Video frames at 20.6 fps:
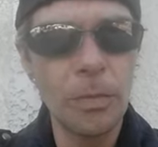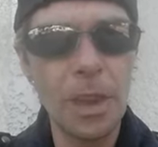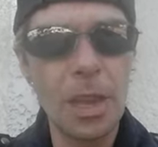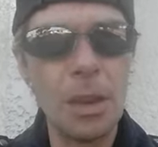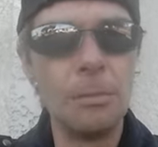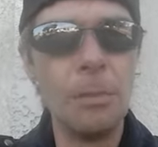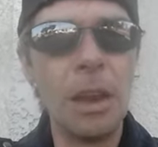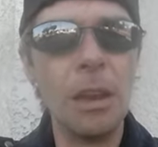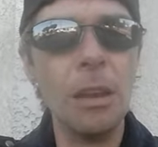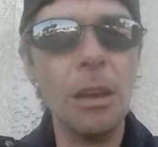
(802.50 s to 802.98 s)

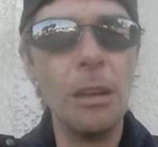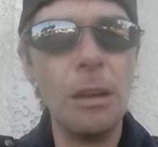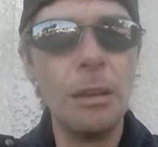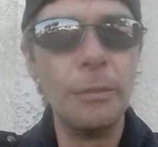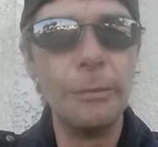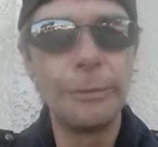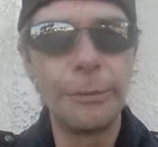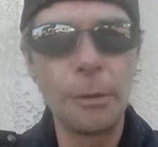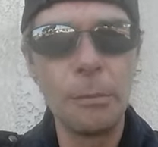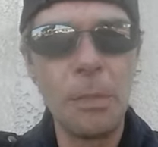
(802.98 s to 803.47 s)
And my
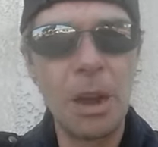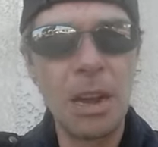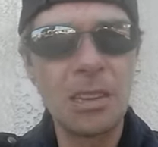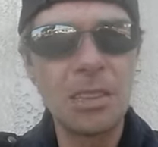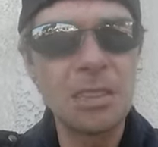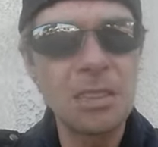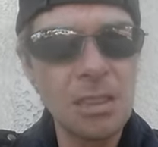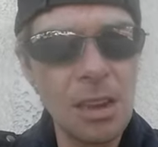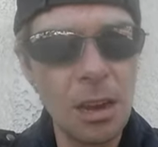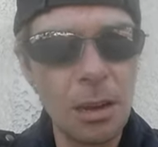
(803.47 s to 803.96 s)
love for
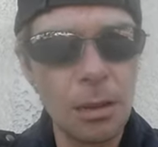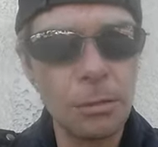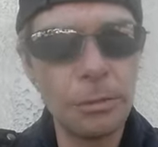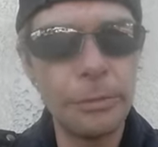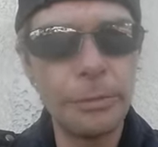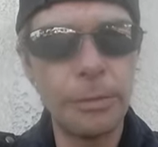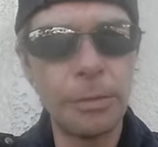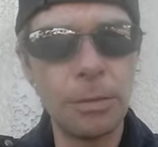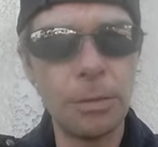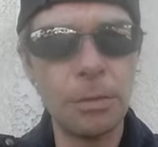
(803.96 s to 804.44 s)
myself.
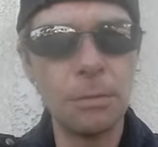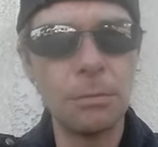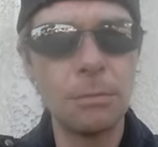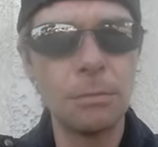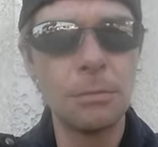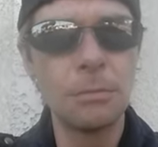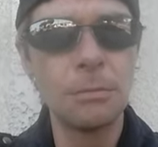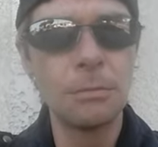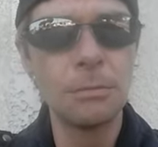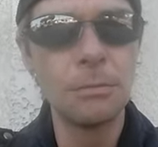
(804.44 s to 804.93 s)

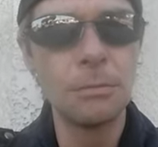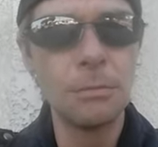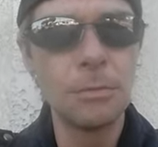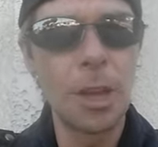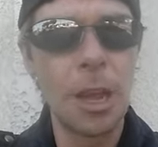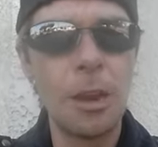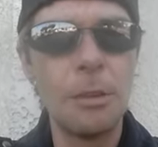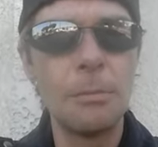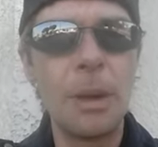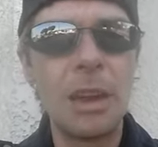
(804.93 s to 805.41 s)

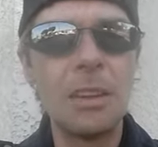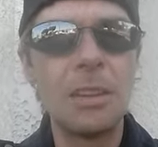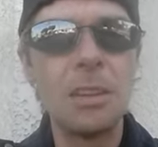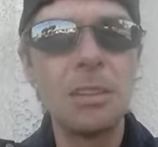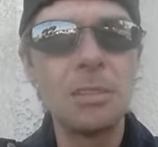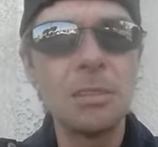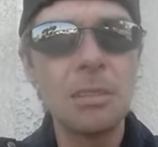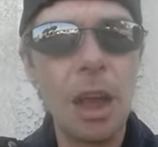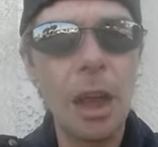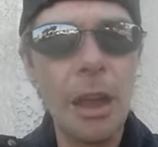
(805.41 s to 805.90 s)
And my
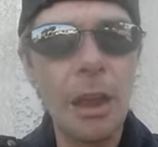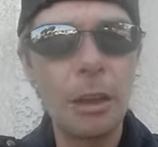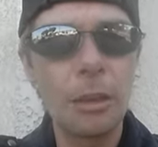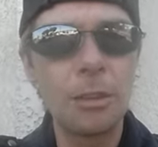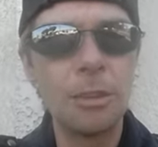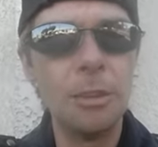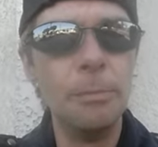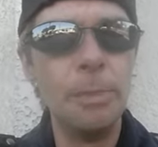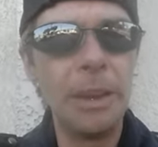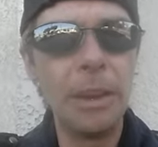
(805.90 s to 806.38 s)

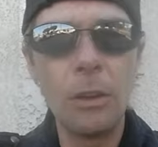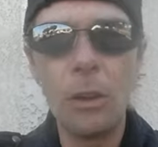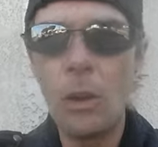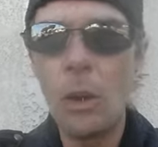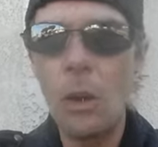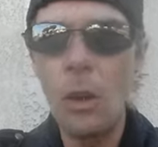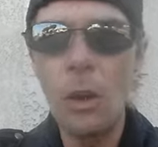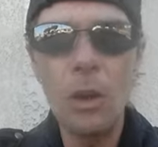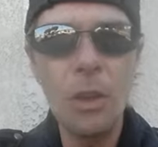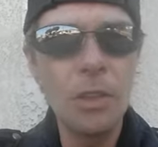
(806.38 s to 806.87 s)
desire to be
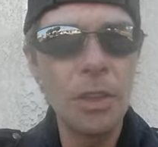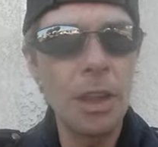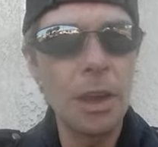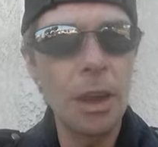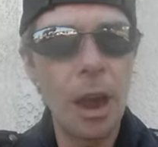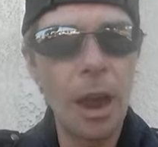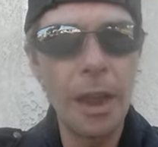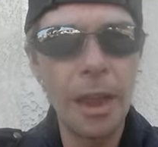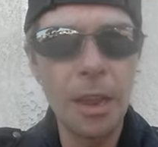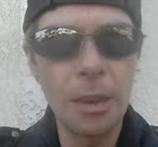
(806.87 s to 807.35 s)
all
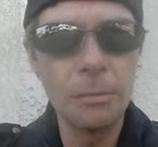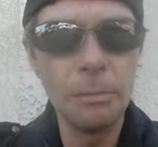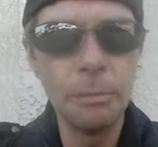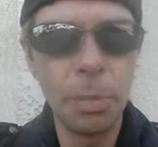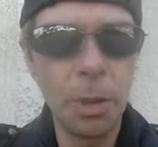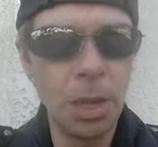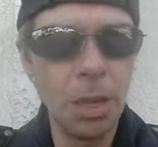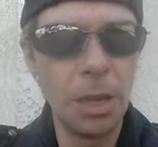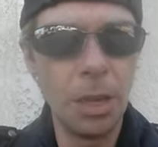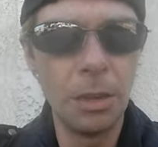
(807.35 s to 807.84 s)
that I can
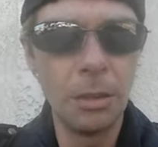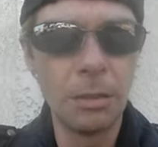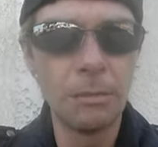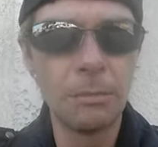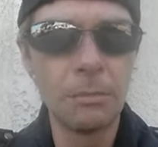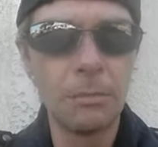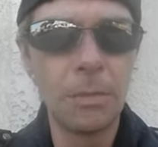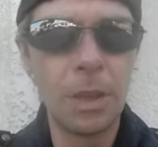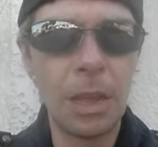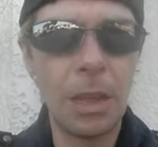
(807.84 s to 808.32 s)
be,
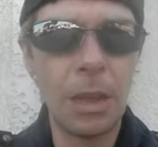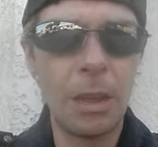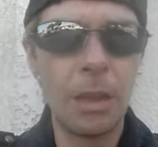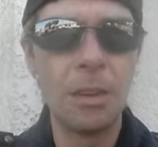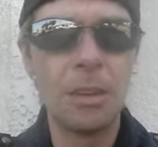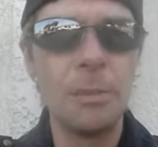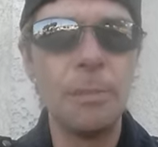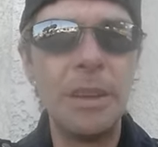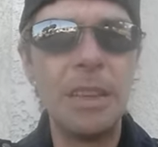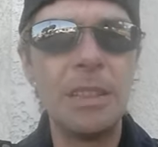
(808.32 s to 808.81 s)

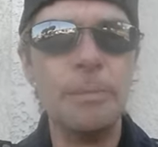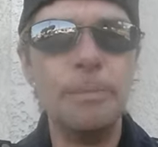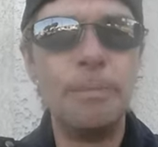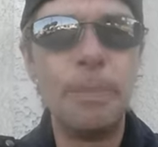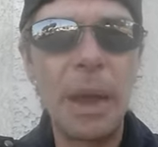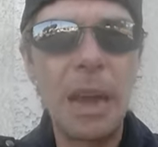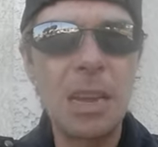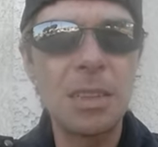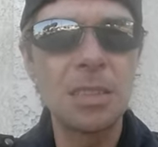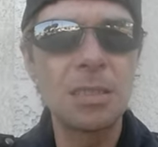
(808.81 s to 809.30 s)
and to be the
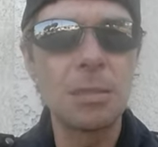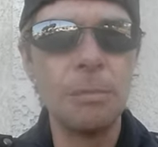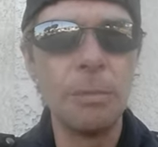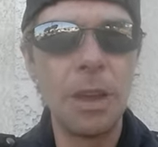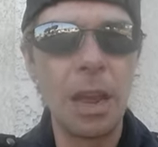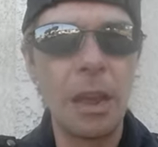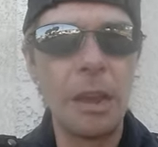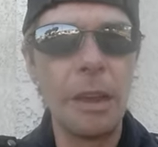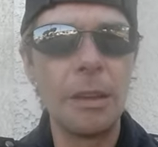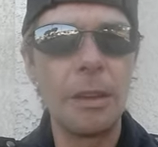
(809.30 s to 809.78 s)
best
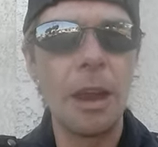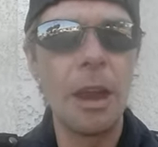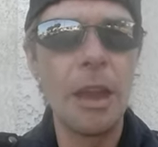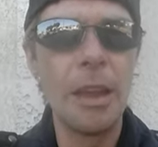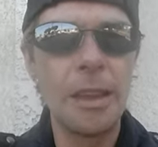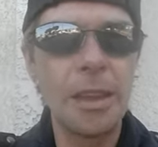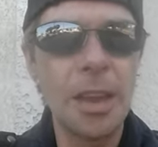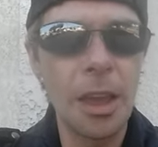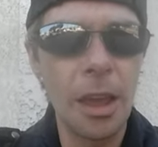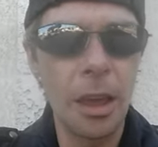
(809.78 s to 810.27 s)
man
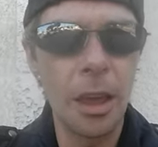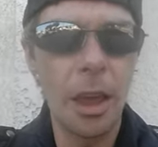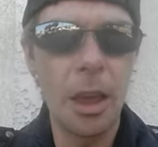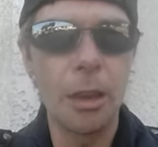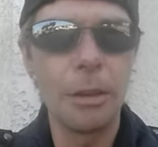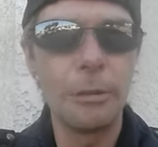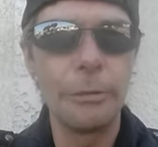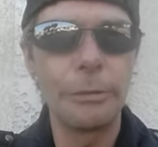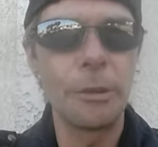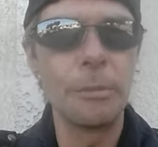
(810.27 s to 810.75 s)
I
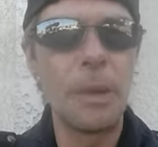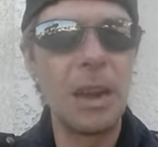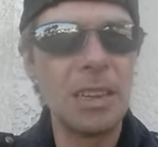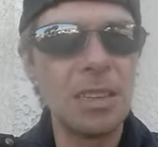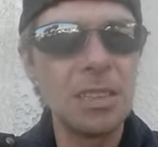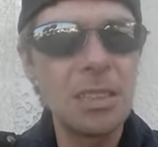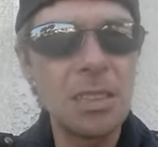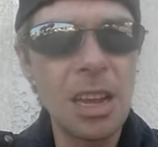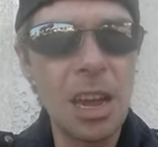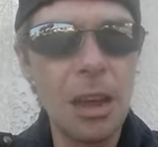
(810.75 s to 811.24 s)
can for
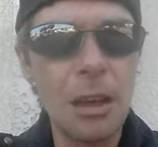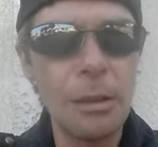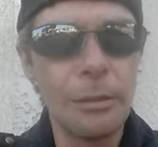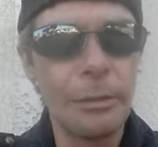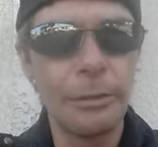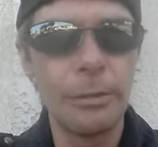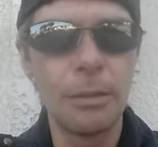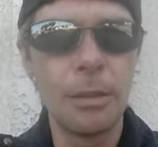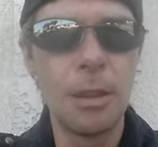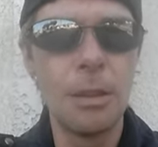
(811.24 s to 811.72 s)
myself,
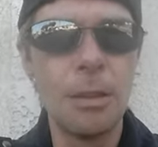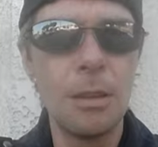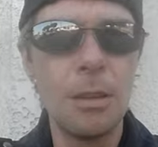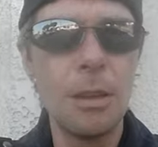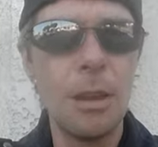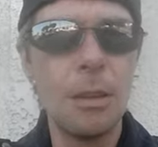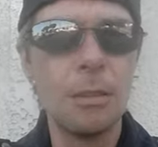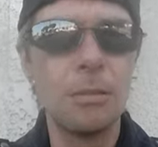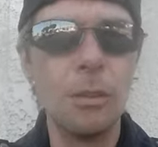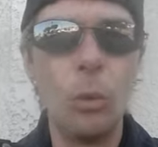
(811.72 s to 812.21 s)

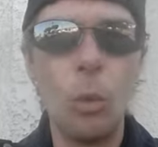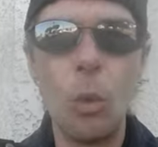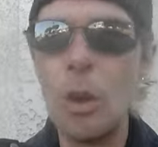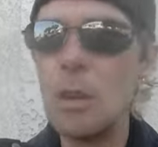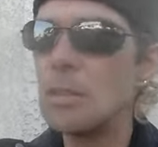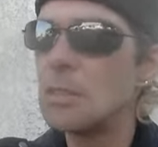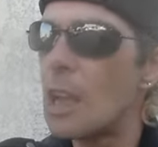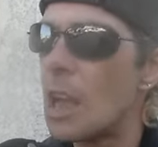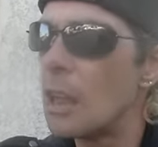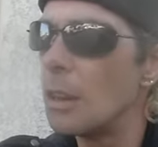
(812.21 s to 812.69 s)
the
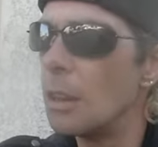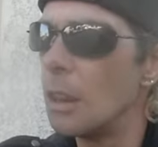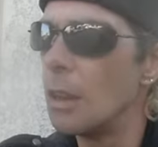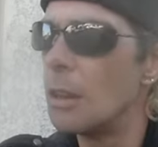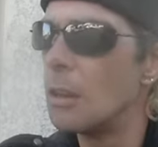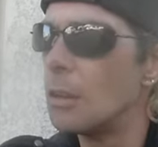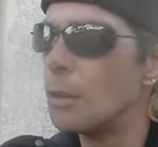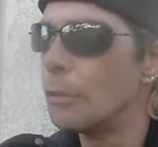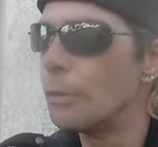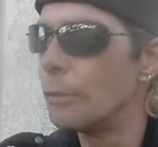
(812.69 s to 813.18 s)
ones I
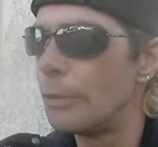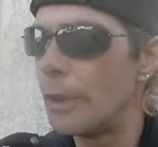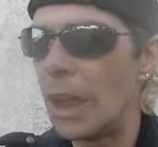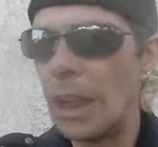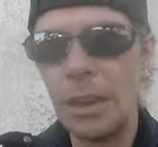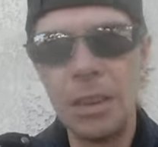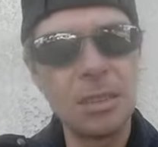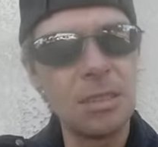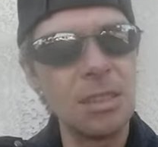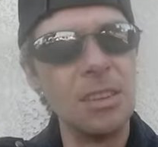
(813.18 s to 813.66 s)
love,
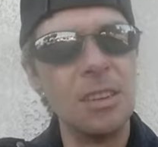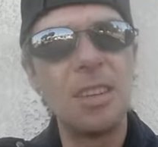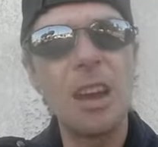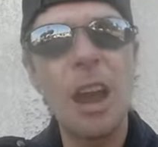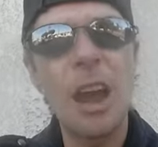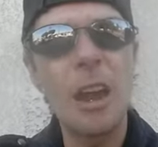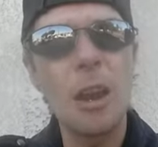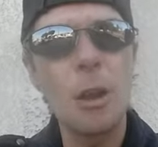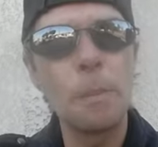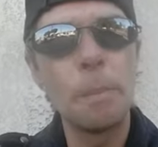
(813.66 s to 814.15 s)
and this
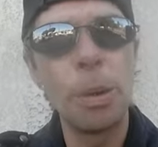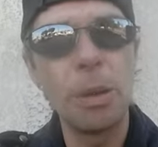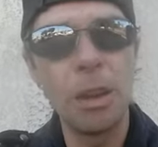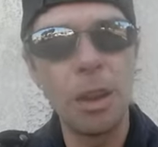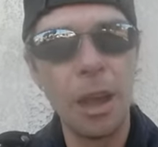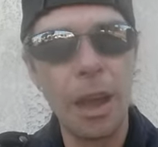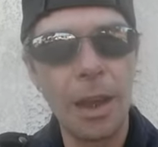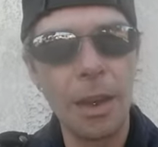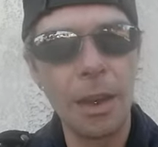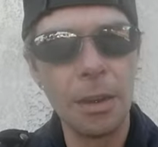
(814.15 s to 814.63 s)
entire
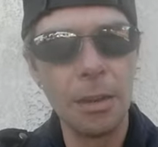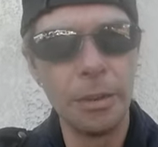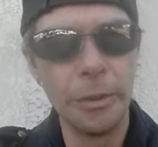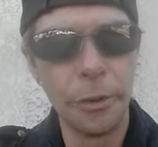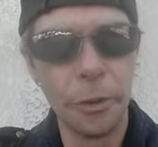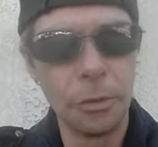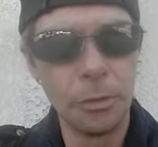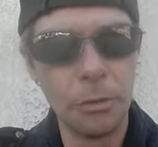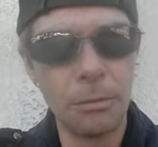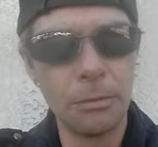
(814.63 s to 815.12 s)
planet,
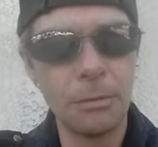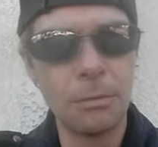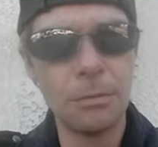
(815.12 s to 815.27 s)
dude.